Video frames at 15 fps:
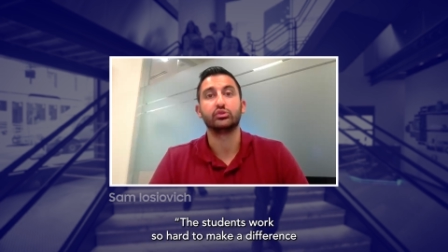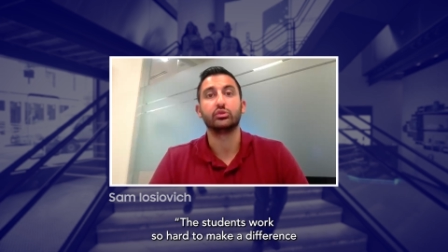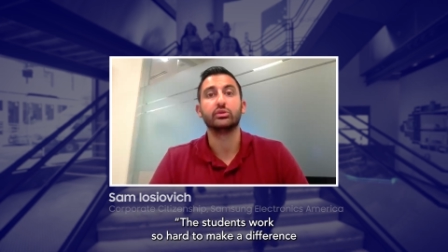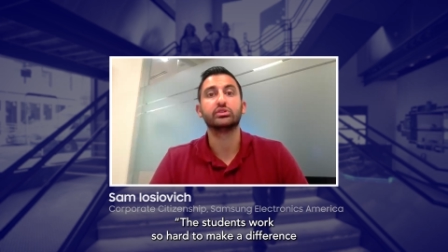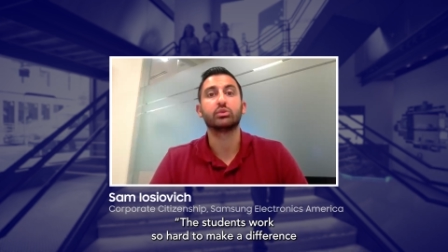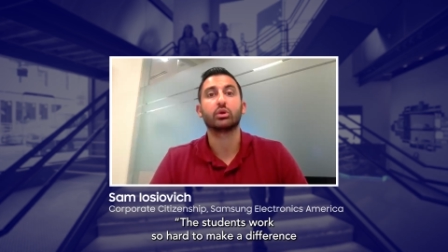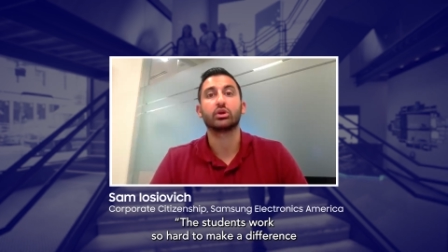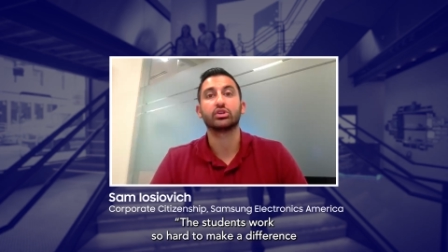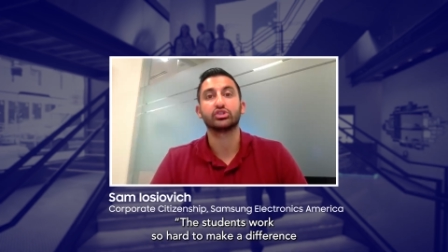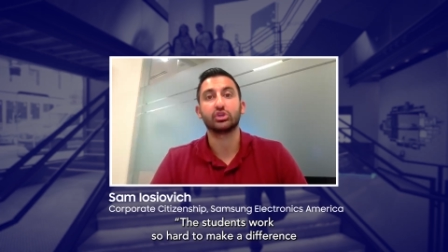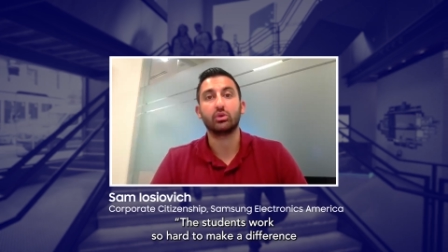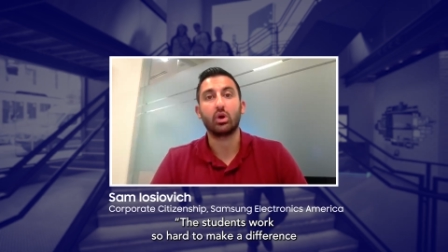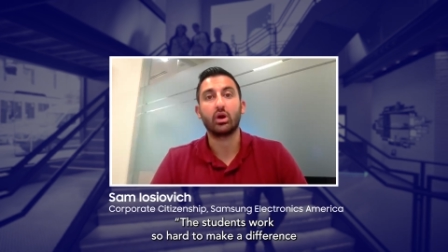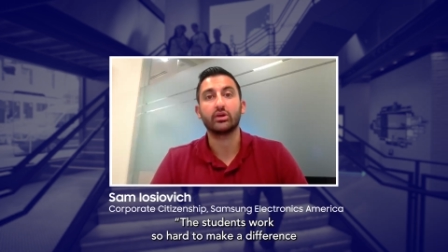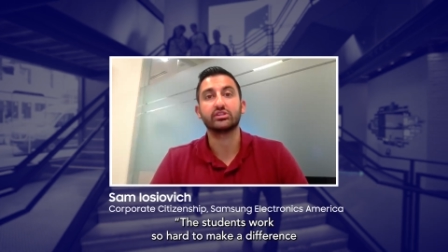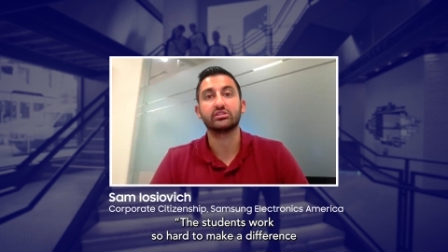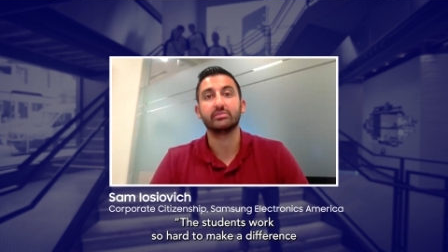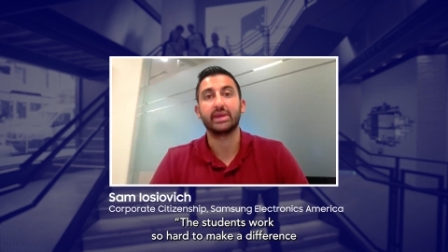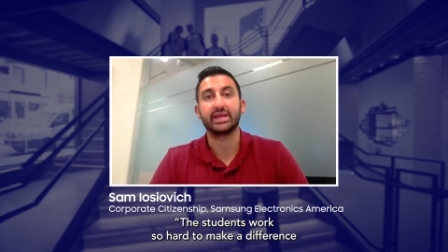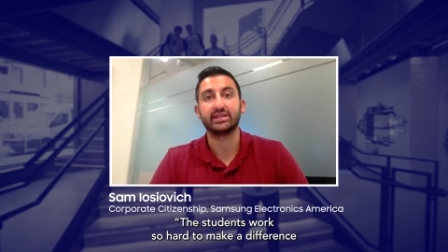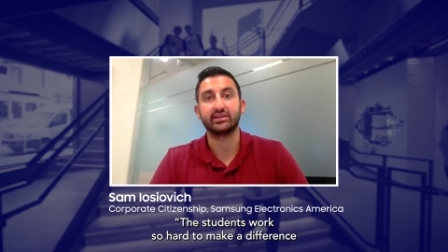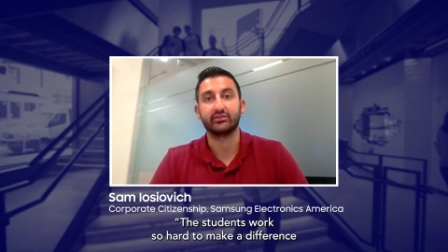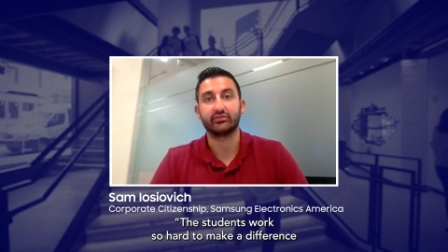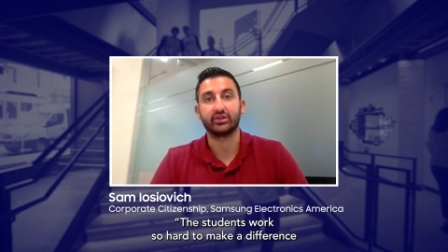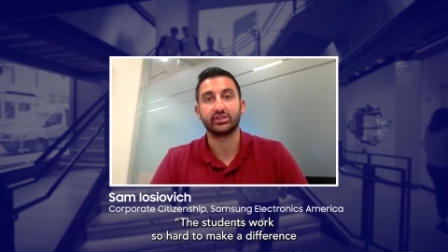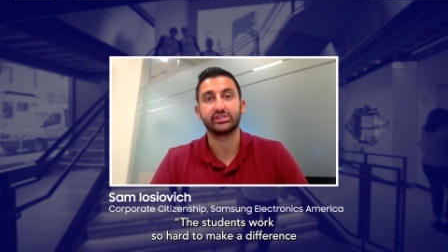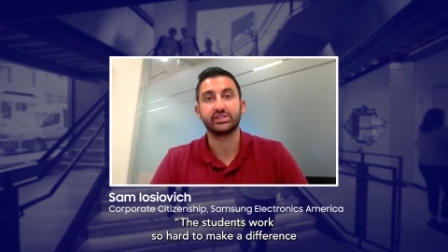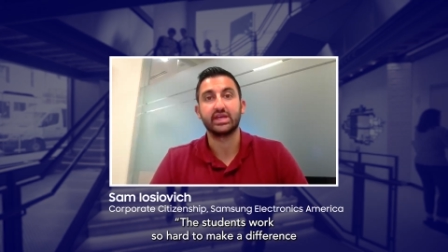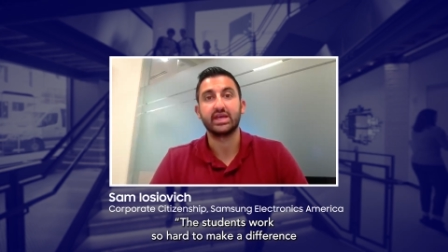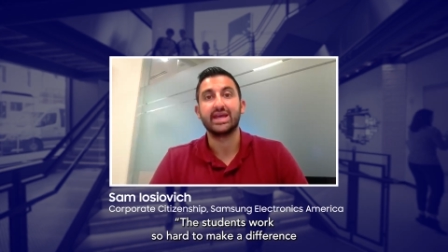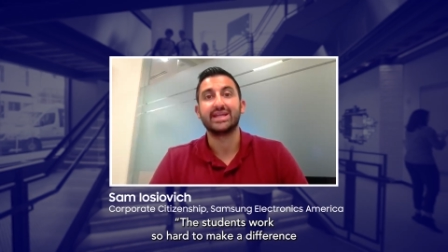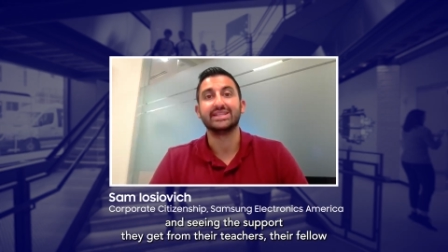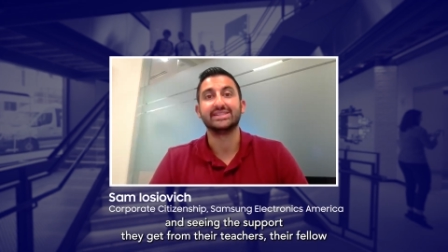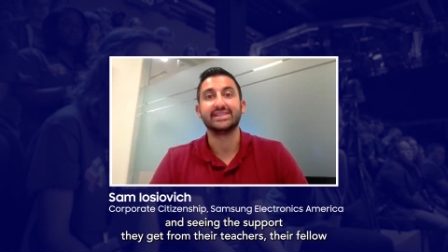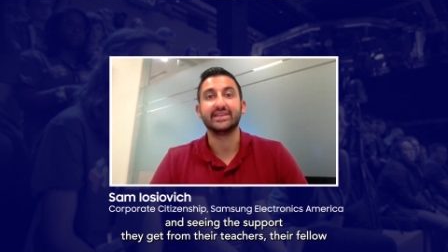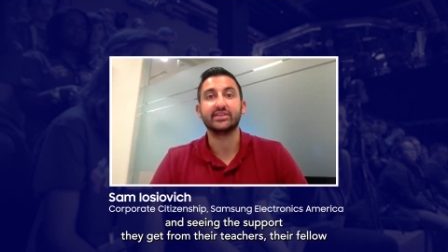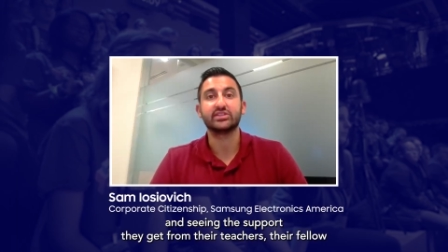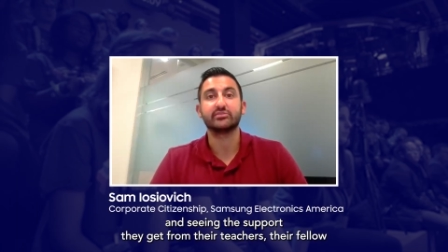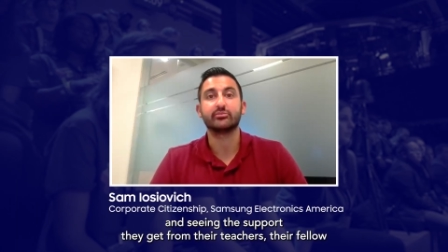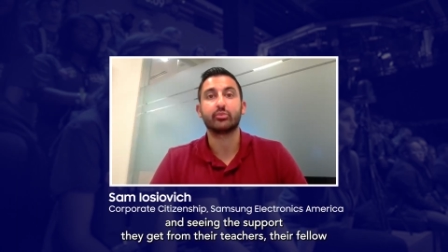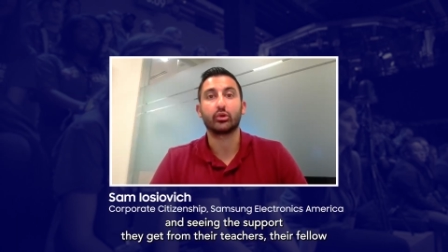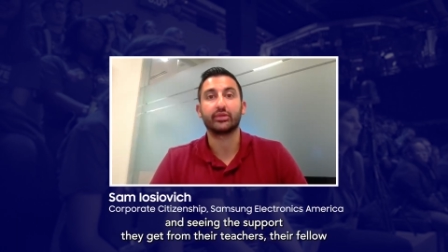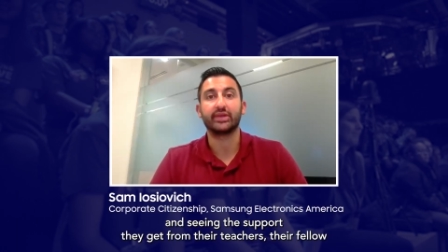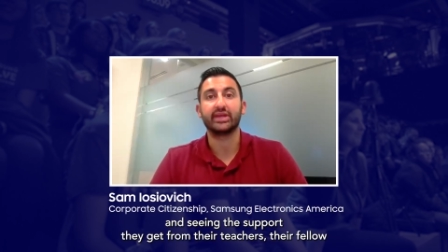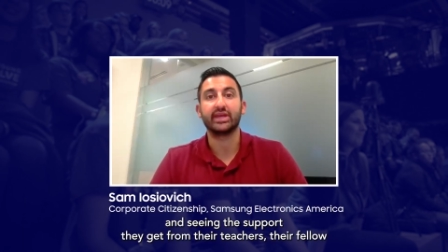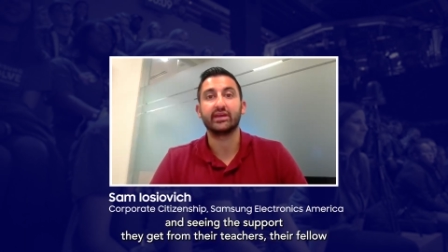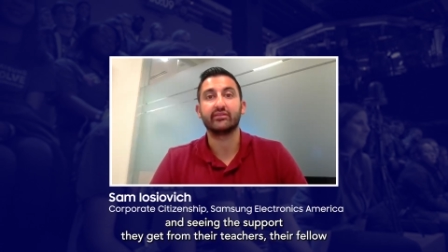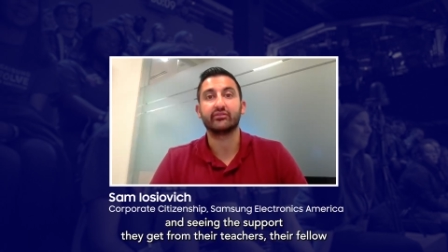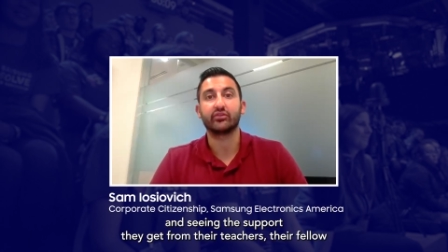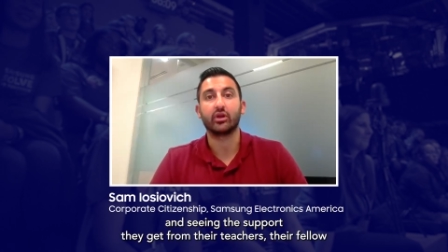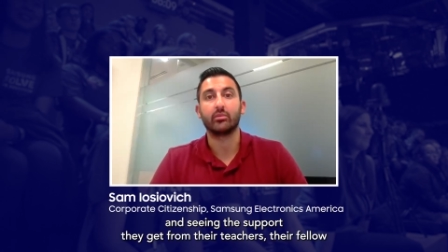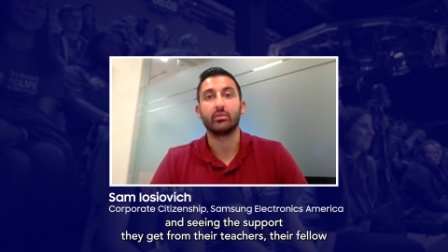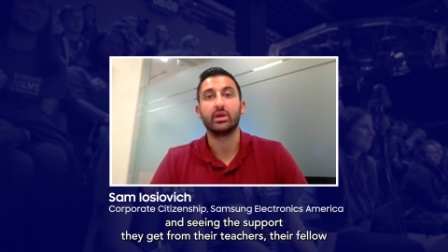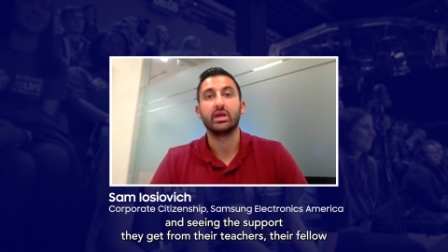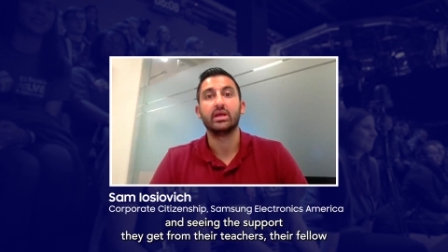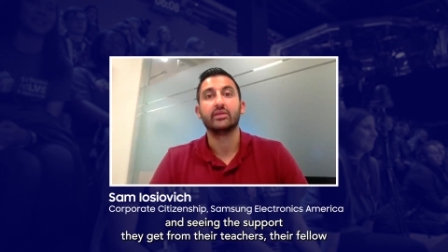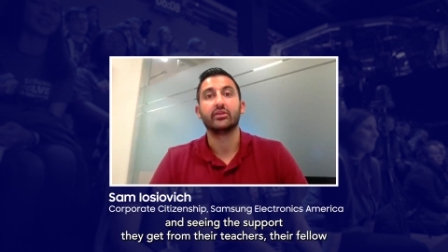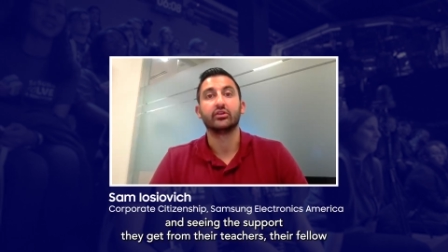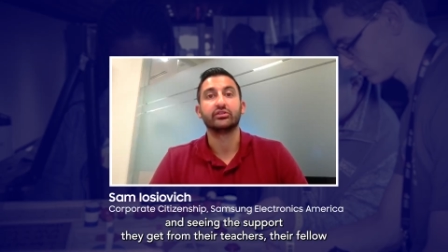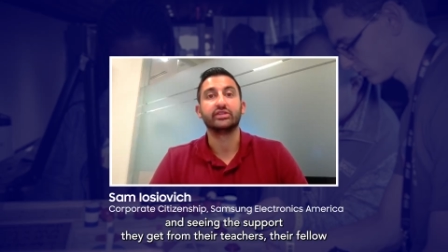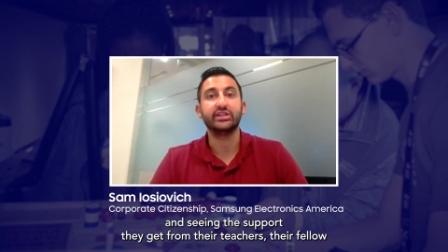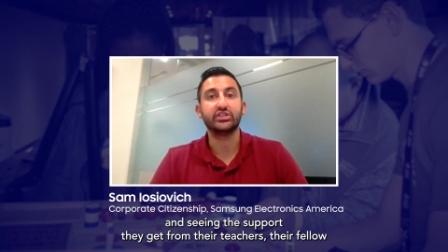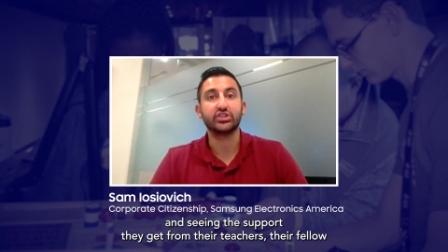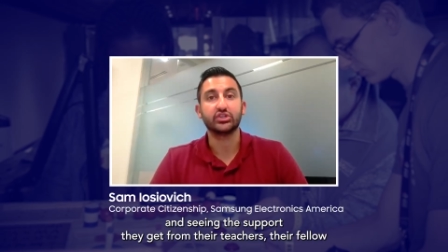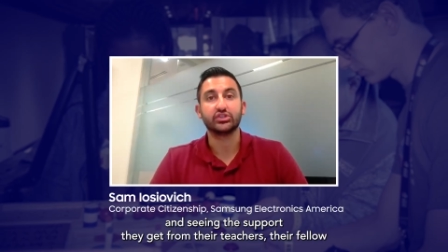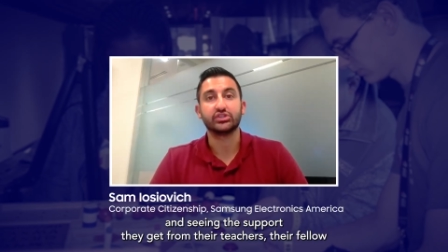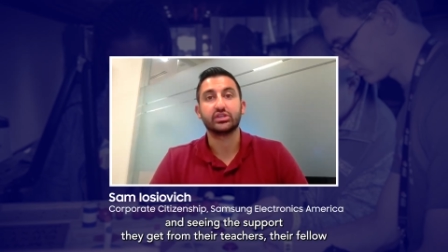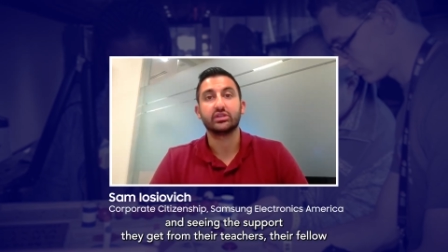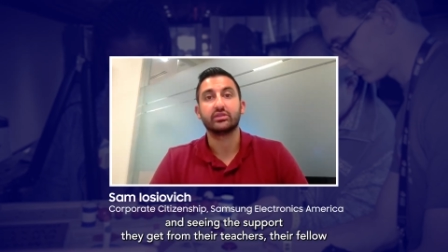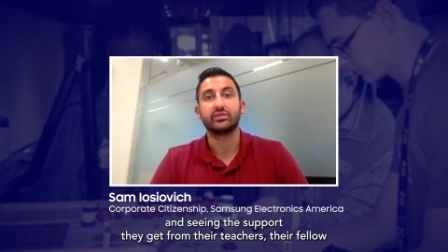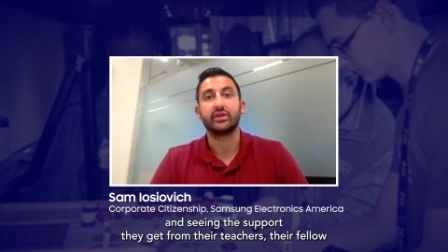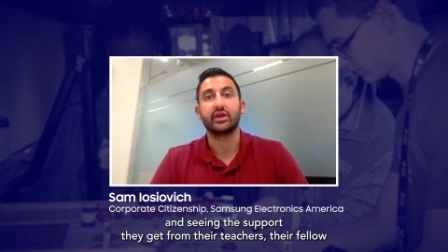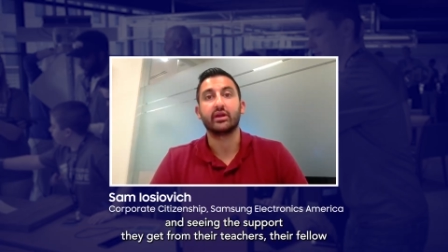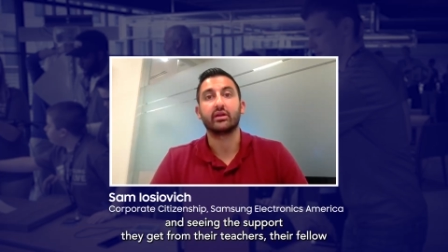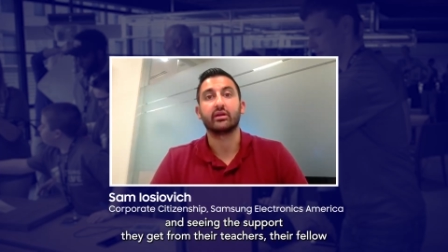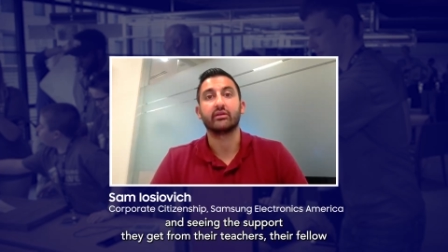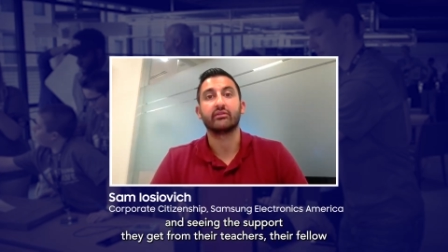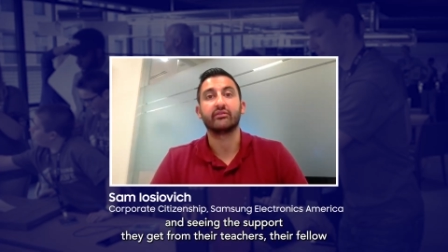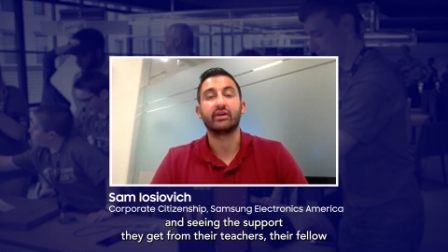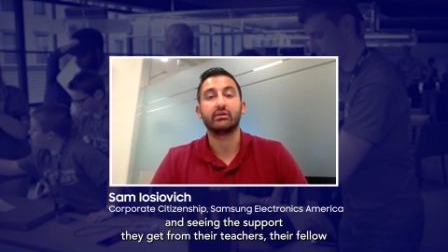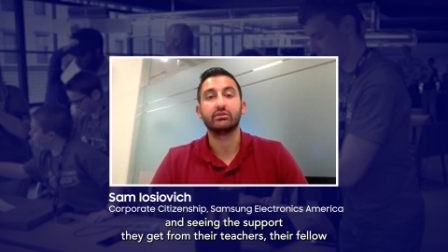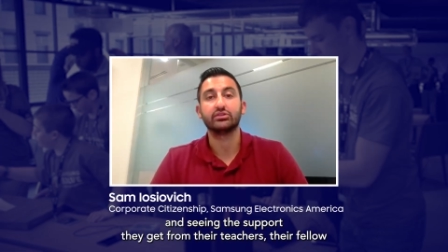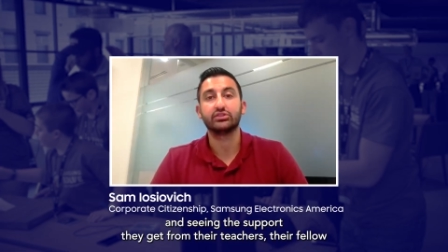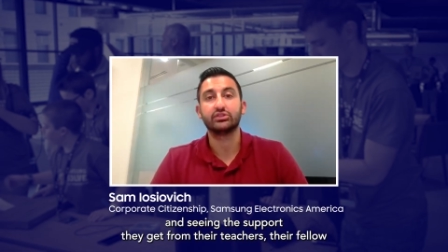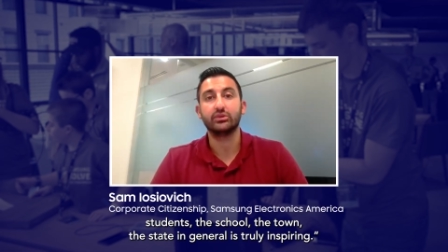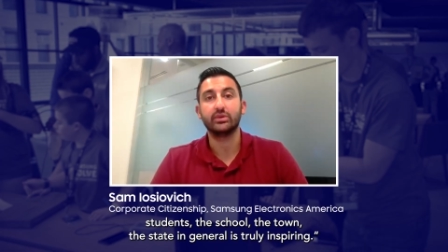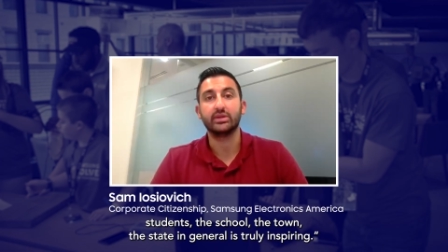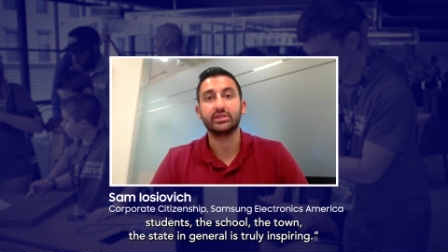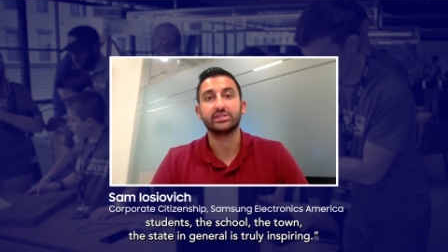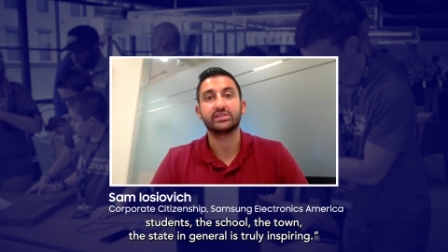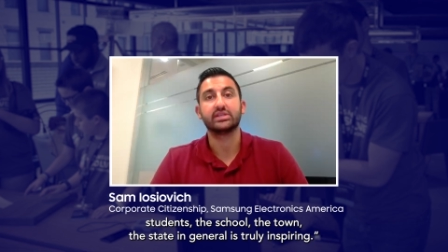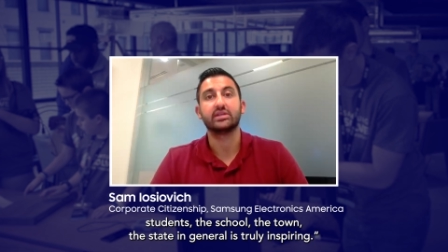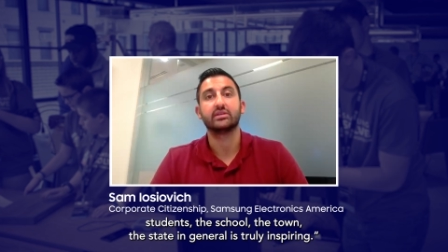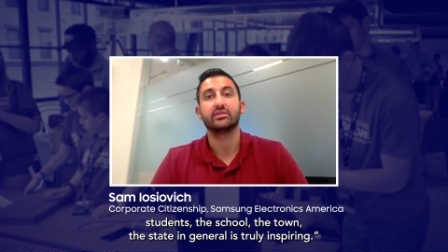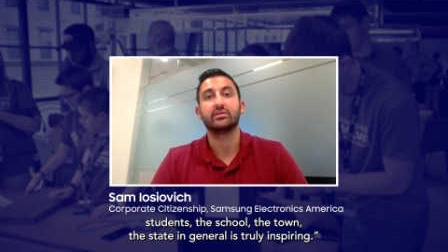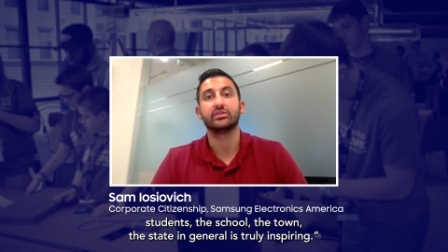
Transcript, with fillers: The students work so hard to make a difference, and seeing the support they get from their teachers, their fellow students,